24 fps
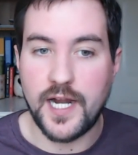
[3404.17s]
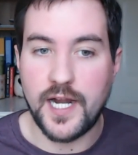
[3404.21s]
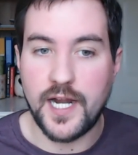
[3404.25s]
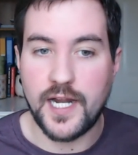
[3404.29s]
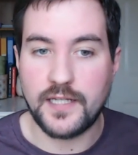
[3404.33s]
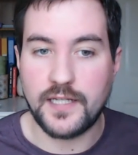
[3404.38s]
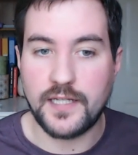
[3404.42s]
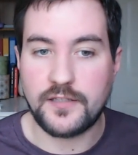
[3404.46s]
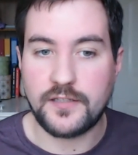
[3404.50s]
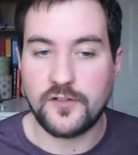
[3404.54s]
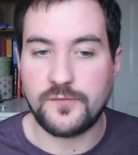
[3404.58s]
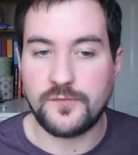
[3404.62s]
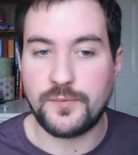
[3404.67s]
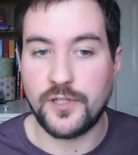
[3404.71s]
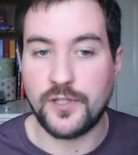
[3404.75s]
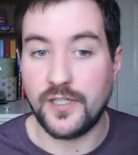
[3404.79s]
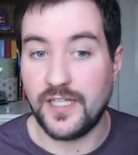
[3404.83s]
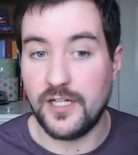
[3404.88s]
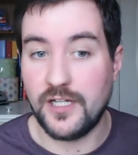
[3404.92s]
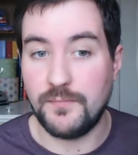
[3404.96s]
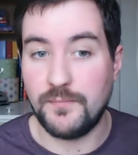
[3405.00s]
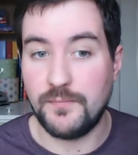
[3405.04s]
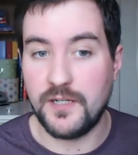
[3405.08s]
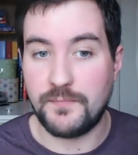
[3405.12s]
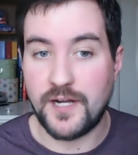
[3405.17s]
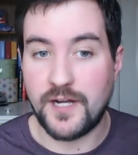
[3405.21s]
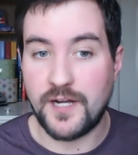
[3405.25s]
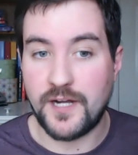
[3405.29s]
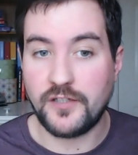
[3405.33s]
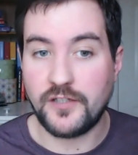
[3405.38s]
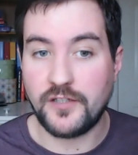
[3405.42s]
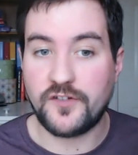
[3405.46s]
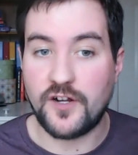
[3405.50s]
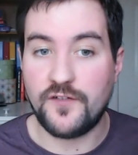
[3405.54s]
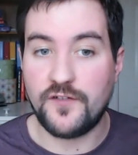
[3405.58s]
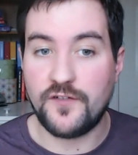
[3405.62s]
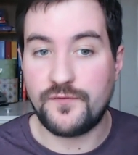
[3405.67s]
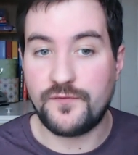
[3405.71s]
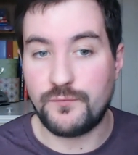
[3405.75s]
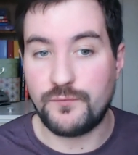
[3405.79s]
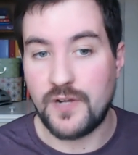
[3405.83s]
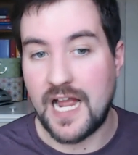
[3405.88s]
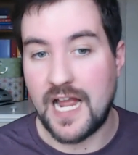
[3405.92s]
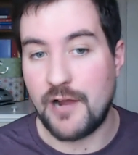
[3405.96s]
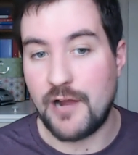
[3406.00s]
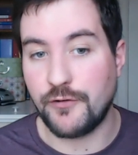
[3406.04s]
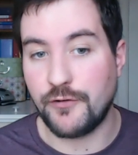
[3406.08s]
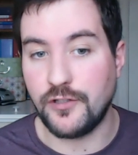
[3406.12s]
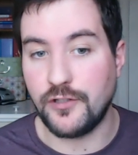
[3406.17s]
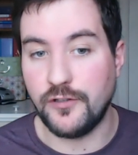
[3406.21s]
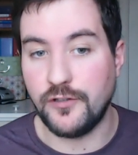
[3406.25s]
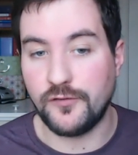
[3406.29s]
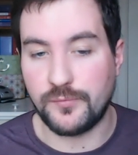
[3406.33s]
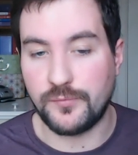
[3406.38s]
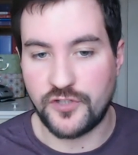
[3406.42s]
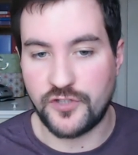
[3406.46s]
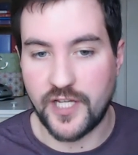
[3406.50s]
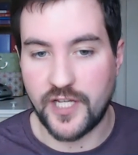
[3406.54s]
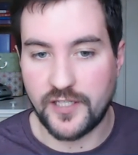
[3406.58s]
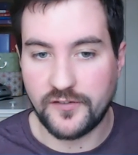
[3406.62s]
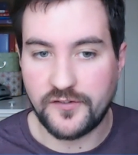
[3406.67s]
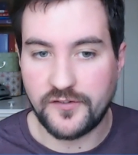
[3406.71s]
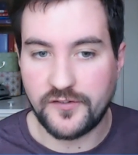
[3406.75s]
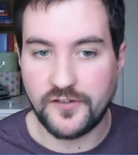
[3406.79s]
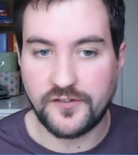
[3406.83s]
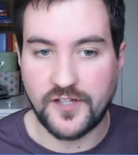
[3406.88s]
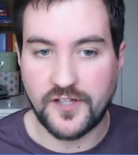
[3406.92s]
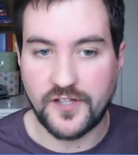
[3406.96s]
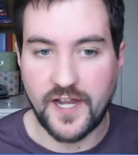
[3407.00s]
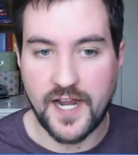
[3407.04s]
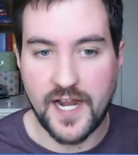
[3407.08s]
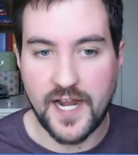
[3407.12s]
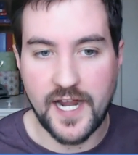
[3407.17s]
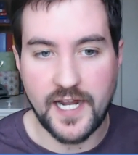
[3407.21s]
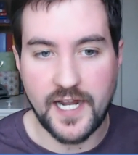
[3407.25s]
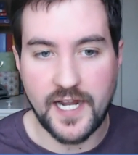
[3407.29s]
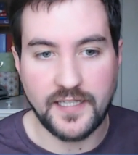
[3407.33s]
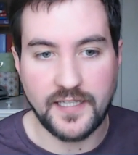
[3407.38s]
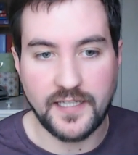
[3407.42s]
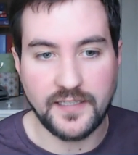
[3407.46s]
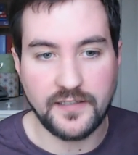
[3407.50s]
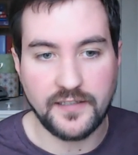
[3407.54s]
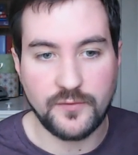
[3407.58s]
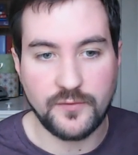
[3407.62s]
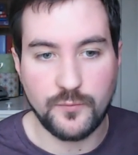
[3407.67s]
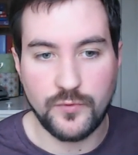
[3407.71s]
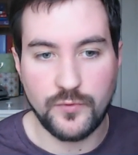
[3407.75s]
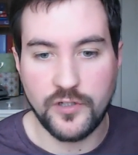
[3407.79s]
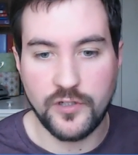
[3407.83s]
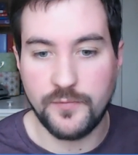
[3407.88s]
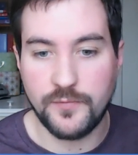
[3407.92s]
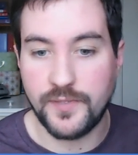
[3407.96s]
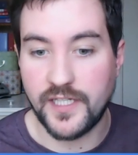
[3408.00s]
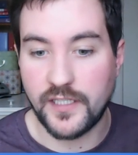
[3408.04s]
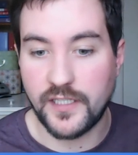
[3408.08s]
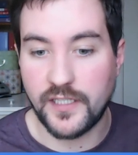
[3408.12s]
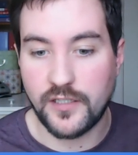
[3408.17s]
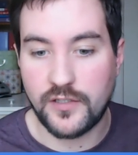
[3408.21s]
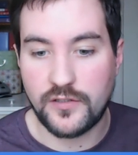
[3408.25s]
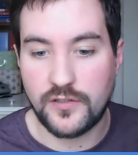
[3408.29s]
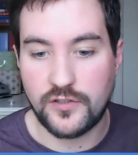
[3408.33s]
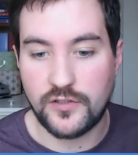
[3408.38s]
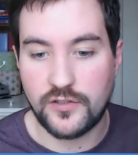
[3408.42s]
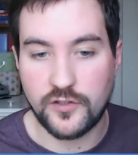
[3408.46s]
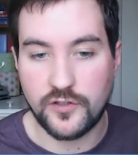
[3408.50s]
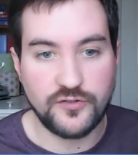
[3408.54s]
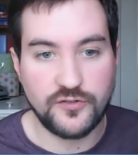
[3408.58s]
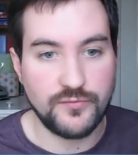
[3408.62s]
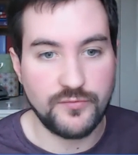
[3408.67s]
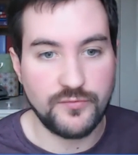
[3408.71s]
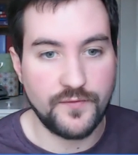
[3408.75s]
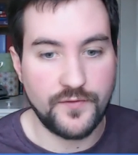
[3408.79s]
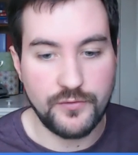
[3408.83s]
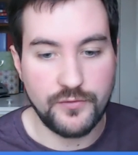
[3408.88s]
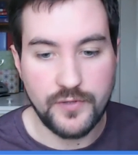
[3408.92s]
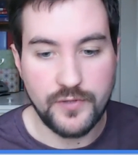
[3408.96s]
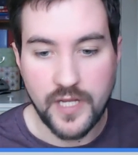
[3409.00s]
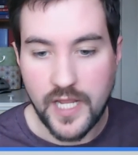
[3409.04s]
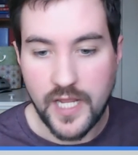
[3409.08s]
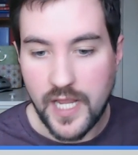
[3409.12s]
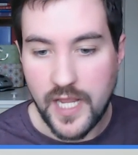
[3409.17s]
just put a little bit about yourself, how you use with Genesis, and we'll be in touch with you.